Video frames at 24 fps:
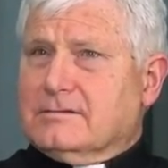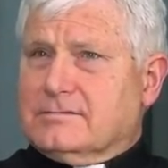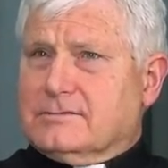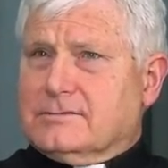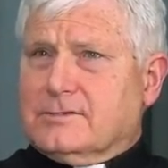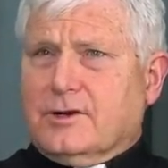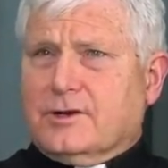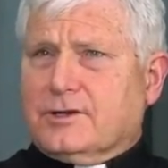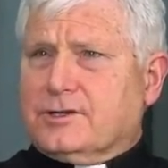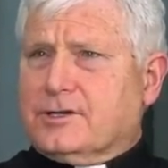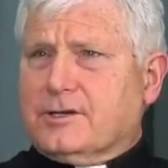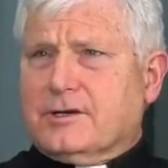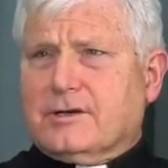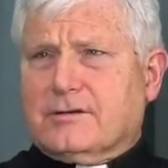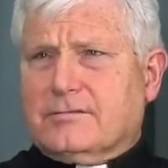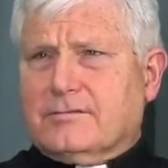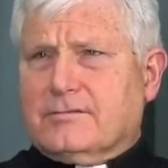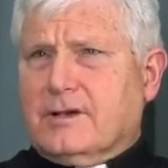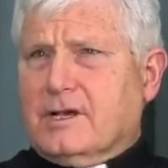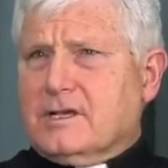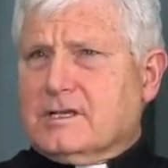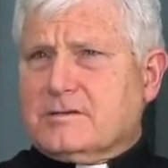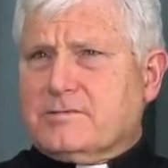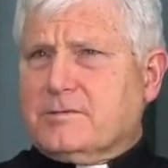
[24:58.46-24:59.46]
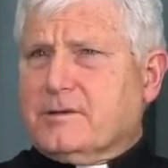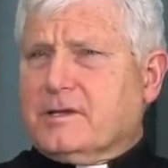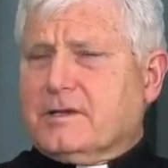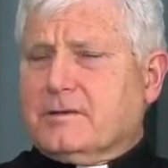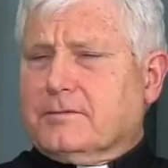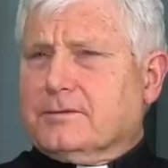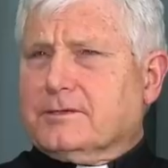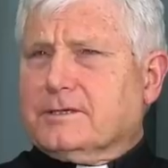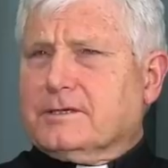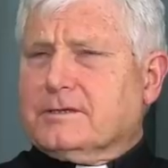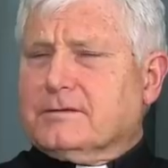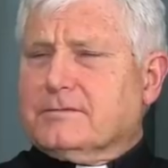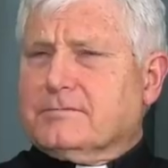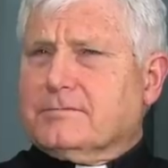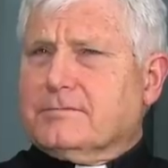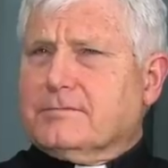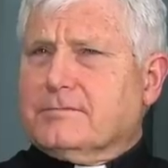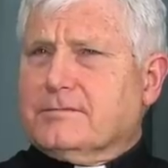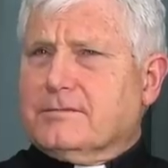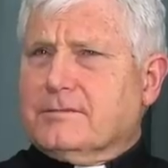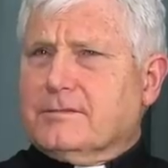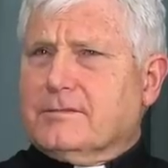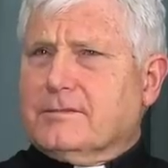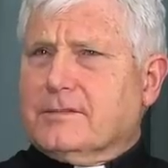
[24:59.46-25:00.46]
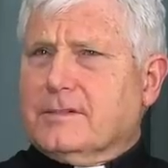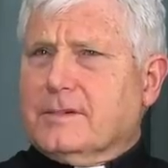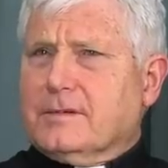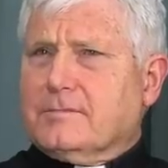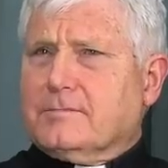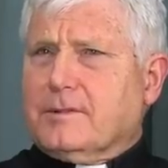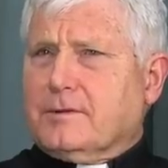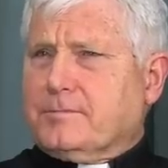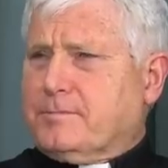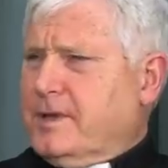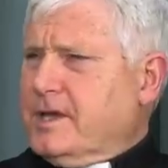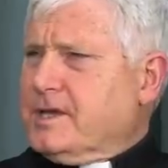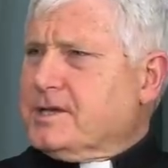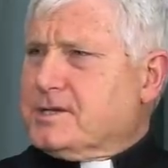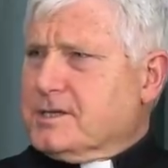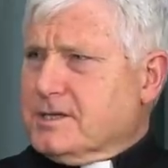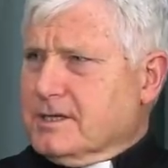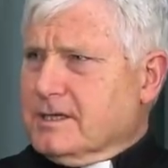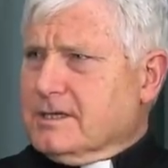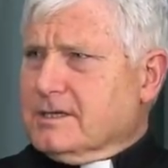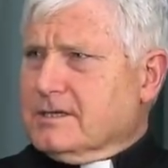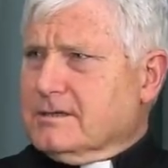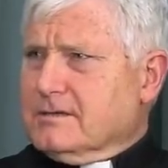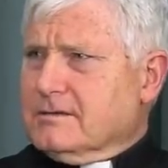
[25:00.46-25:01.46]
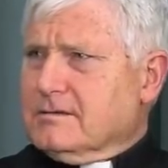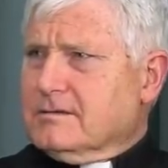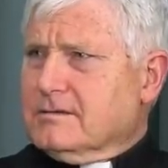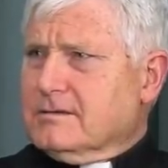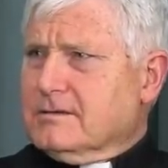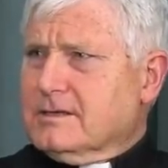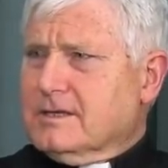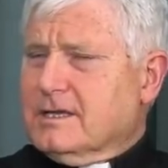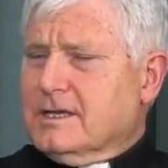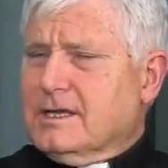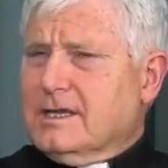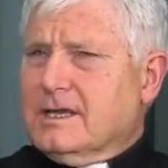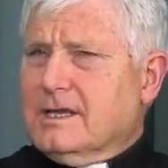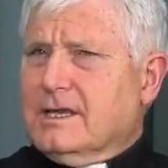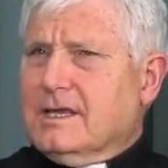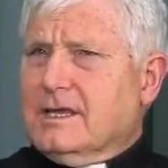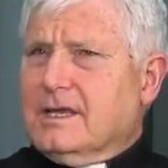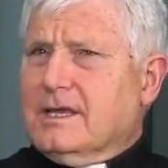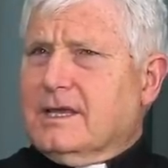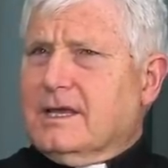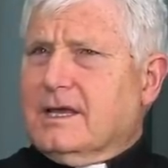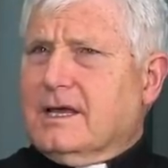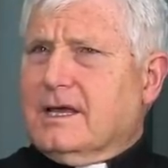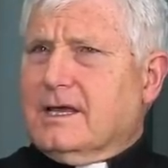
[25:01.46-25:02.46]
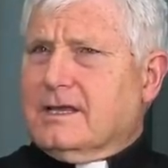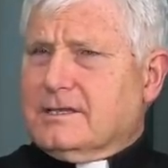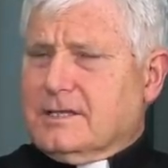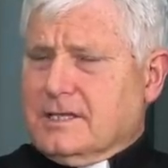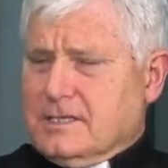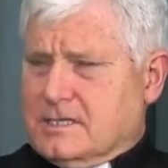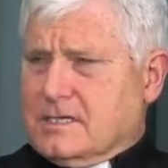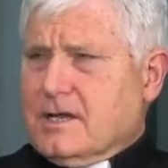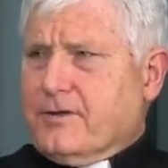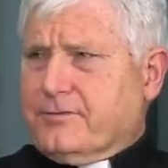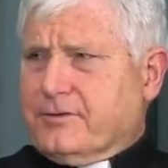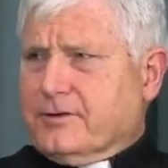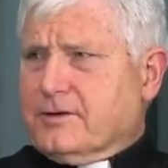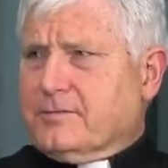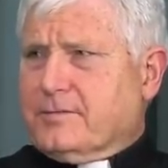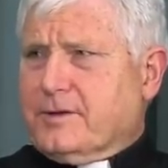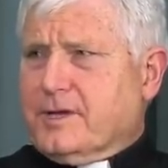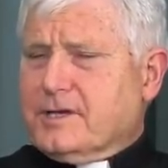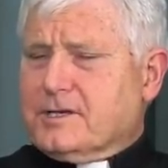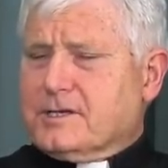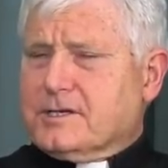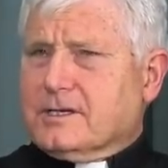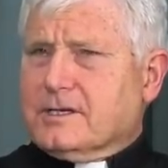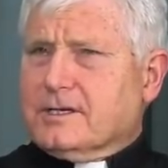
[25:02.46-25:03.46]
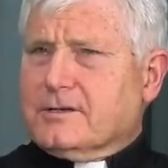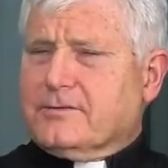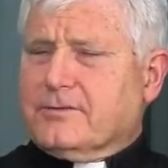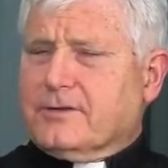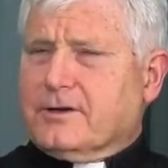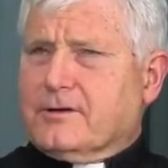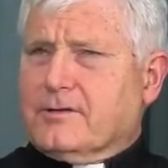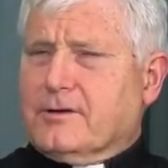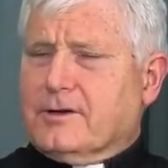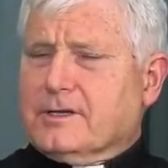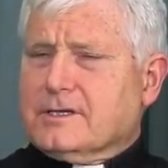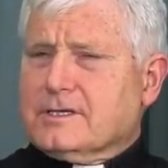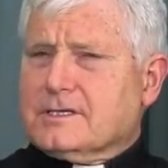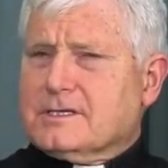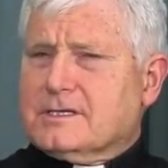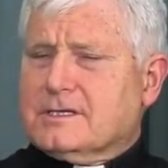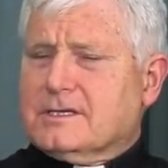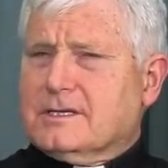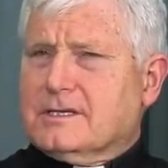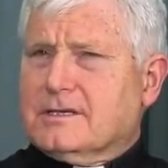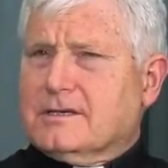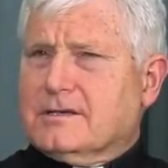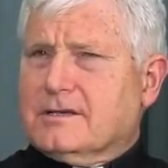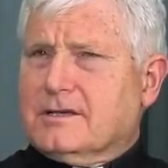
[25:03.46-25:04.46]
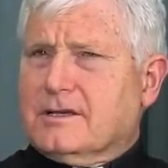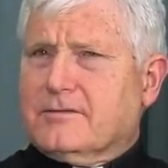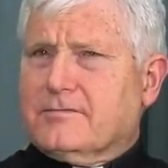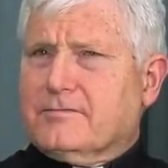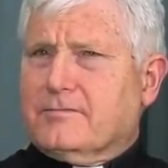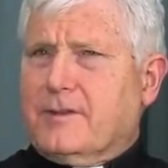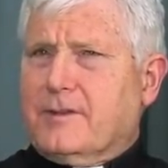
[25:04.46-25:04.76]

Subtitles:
tortured unspeakably, but patiently. They suffered patiently for Christ. Gave a